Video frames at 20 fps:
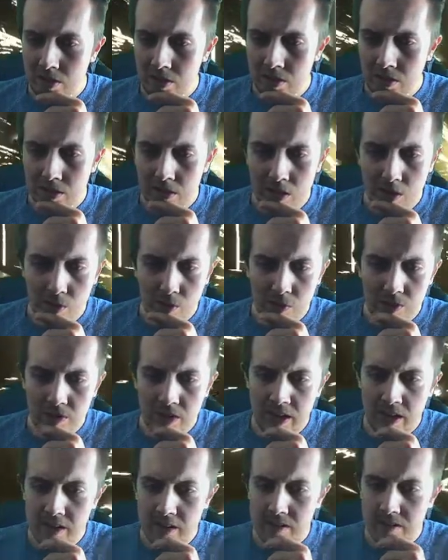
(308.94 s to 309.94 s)
Yo, what's
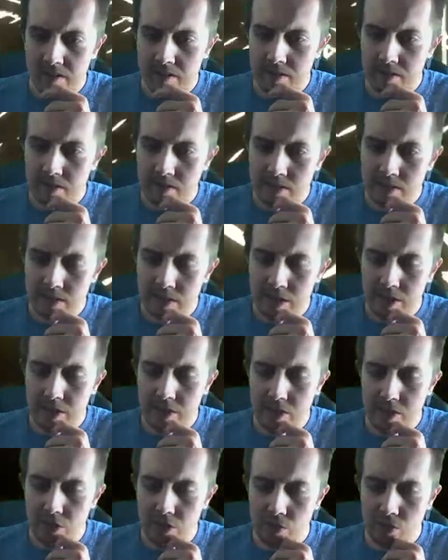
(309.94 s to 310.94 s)
that? Oh, it's
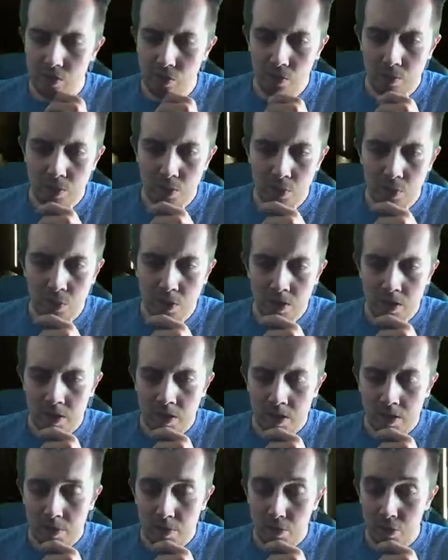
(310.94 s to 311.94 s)
just normal.
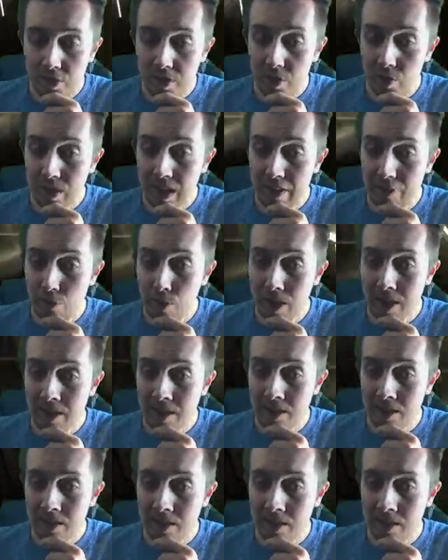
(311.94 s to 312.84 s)
Brazil left wing.